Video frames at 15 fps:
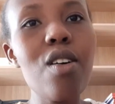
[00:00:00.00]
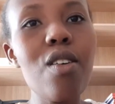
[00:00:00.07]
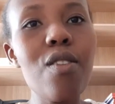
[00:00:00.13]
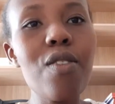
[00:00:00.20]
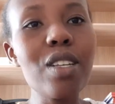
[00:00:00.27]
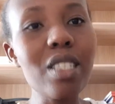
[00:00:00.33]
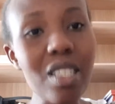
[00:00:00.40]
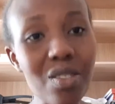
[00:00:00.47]

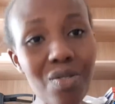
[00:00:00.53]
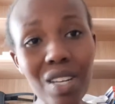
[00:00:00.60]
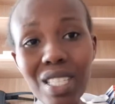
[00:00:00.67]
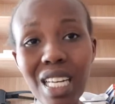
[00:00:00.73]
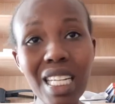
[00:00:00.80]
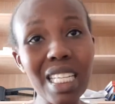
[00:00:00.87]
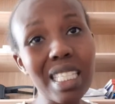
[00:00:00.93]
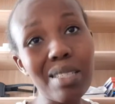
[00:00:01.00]
first things first,
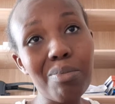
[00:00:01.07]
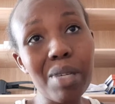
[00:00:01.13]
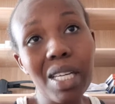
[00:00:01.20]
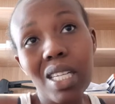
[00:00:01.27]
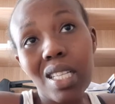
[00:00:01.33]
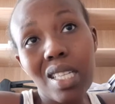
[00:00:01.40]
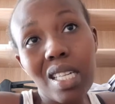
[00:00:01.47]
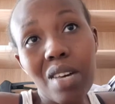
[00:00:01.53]
I need to be
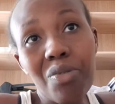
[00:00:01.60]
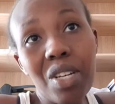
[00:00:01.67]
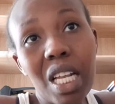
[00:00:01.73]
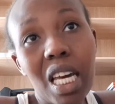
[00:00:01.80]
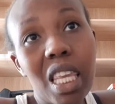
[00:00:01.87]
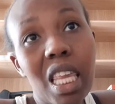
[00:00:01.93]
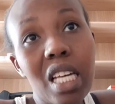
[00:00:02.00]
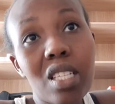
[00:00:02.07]
healthy. I feel
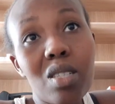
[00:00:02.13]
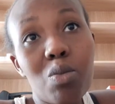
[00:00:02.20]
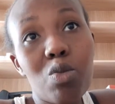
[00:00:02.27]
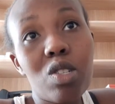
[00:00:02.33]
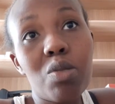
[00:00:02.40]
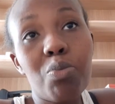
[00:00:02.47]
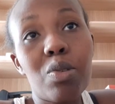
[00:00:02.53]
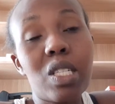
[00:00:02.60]
like that's the
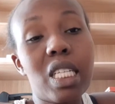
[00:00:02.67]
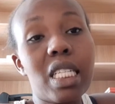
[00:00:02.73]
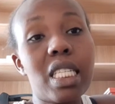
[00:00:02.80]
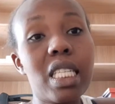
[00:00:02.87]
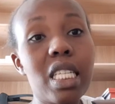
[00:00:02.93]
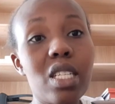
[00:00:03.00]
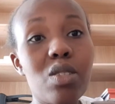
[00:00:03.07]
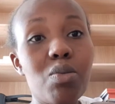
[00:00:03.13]
most important
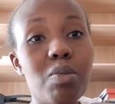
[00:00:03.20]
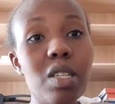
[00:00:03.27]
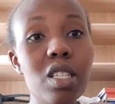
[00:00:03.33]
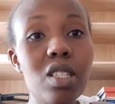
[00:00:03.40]
thing to me,